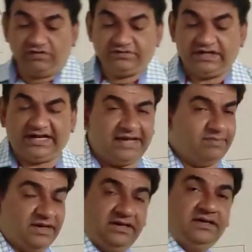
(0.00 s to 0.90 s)
of the
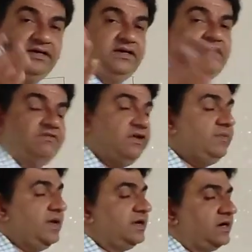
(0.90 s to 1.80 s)
table will
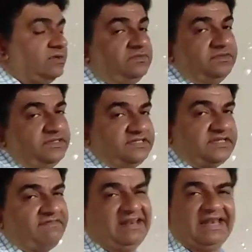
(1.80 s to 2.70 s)
be around
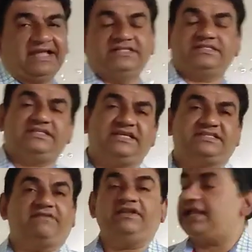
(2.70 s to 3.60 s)
7 lines,
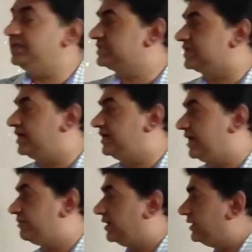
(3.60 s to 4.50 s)
6-7 lines ka
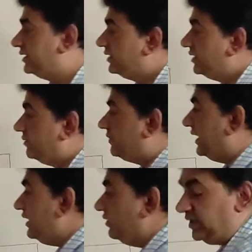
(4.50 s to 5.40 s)
table.
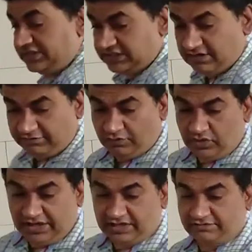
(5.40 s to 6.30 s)
Particulars, the
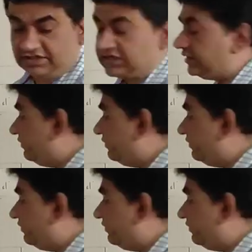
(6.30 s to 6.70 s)
4 years. Which are